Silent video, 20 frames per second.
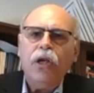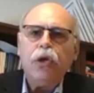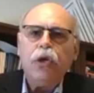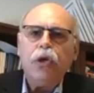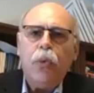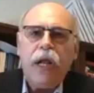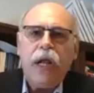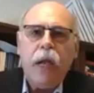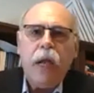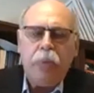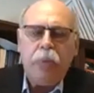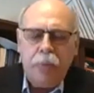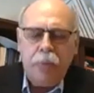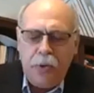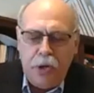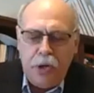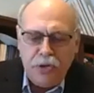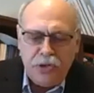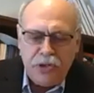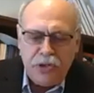So what I
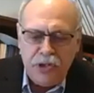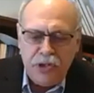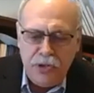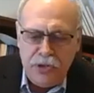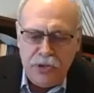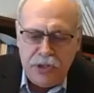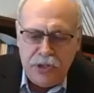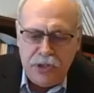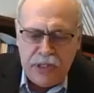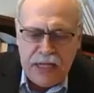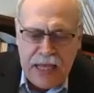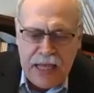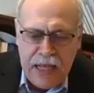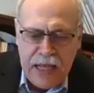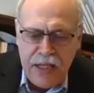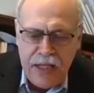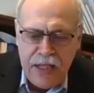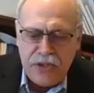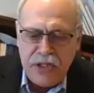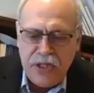propose to do
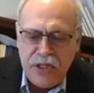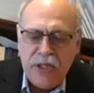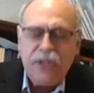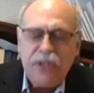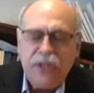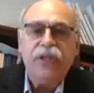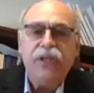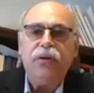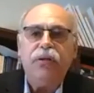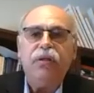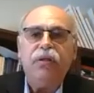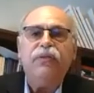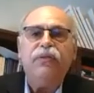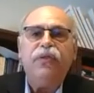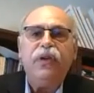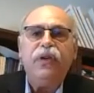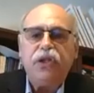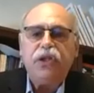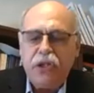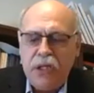today is to consider the
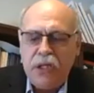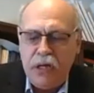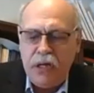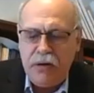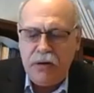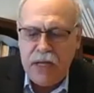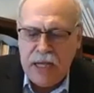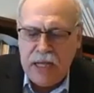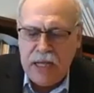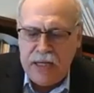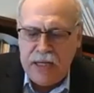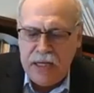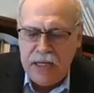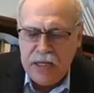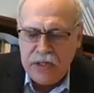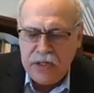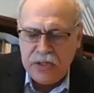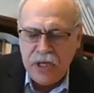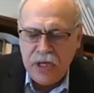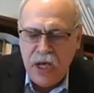visionary
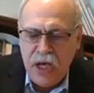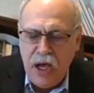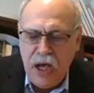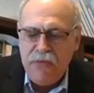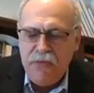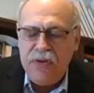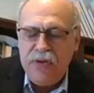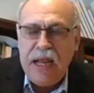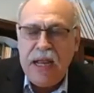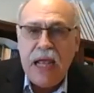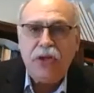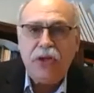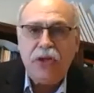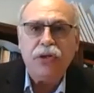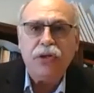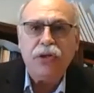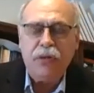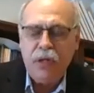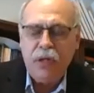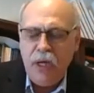ideas of
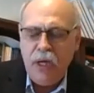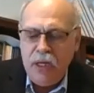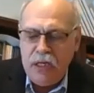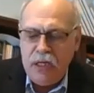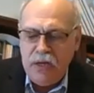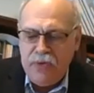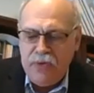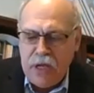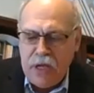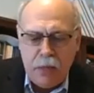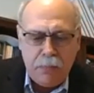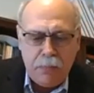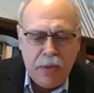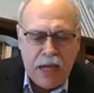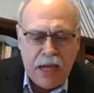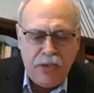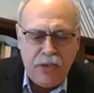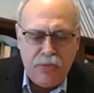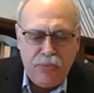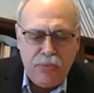nature developed
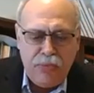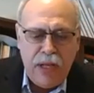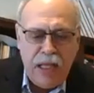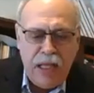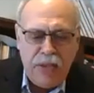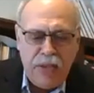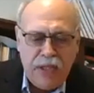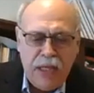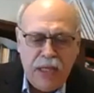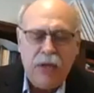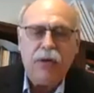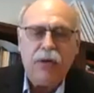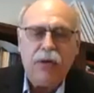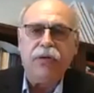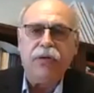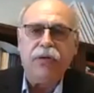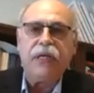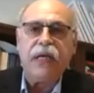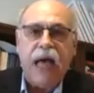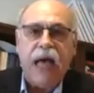by three
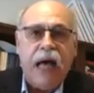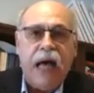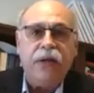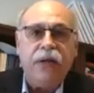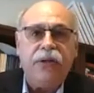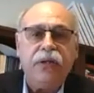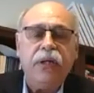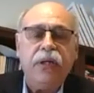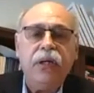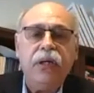thinkers, Kant,